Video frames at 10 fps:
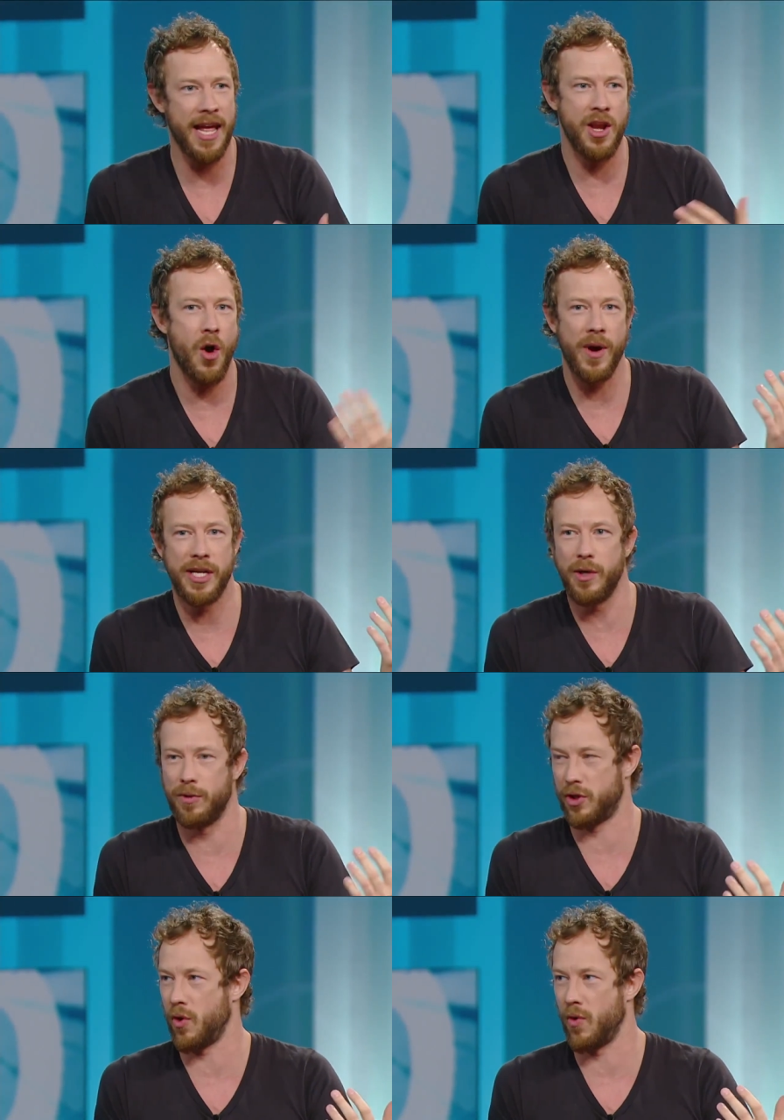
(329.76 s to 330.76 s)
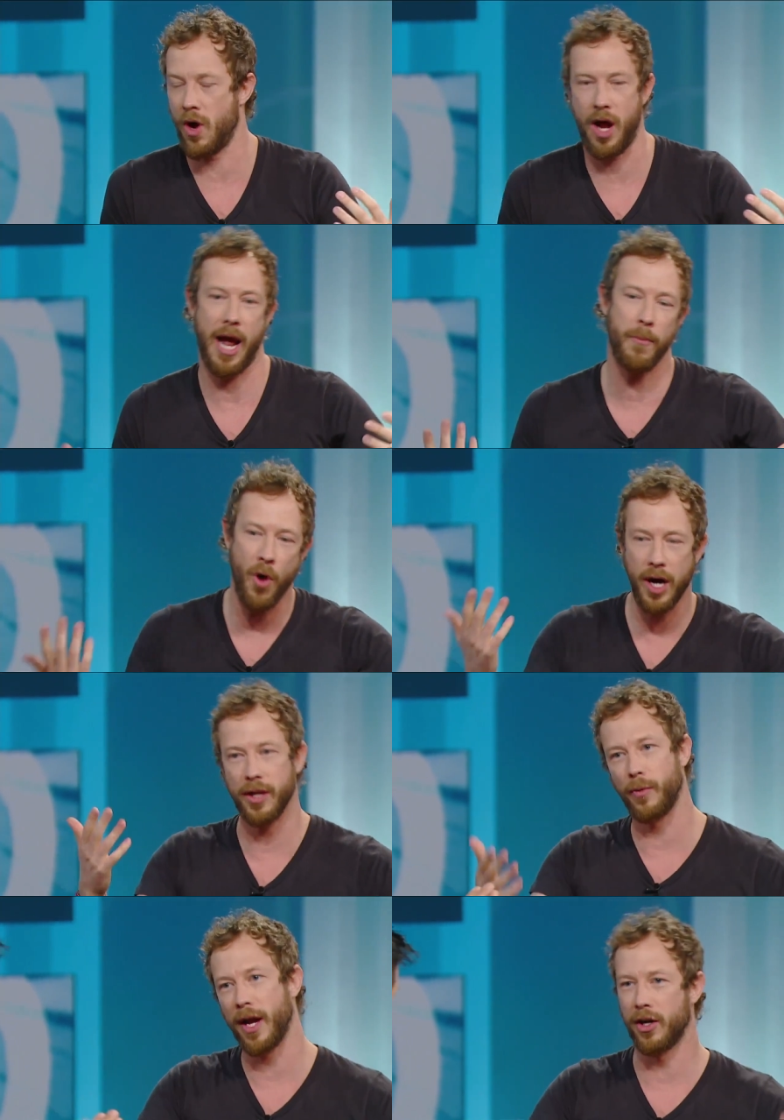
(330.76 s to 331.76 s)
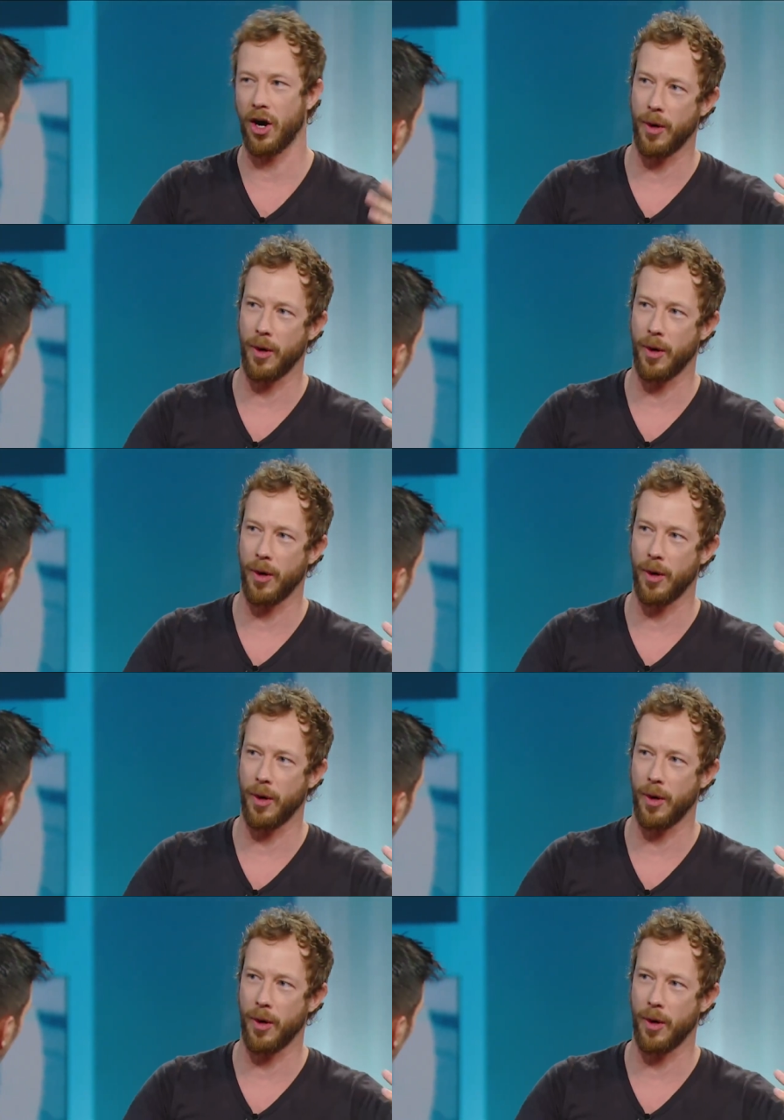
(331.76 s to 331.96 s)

Right. I had no idea what's going on. I'm walking the red carpet.